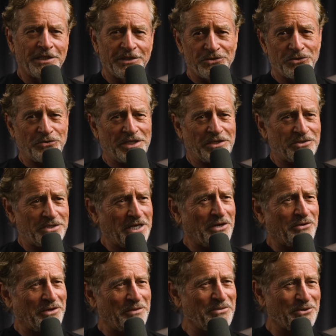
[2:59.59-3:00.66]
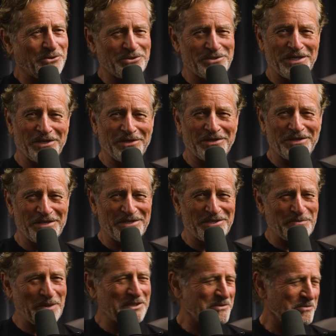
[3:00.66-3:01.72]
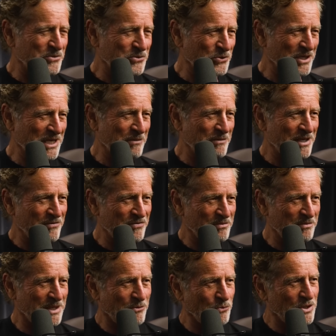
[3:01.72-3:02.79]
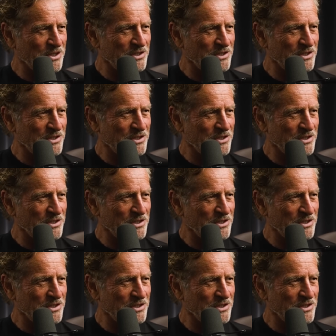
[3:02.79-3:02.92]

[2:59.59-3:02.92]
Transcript: it's not that scary because you expect them to sort of come out from out west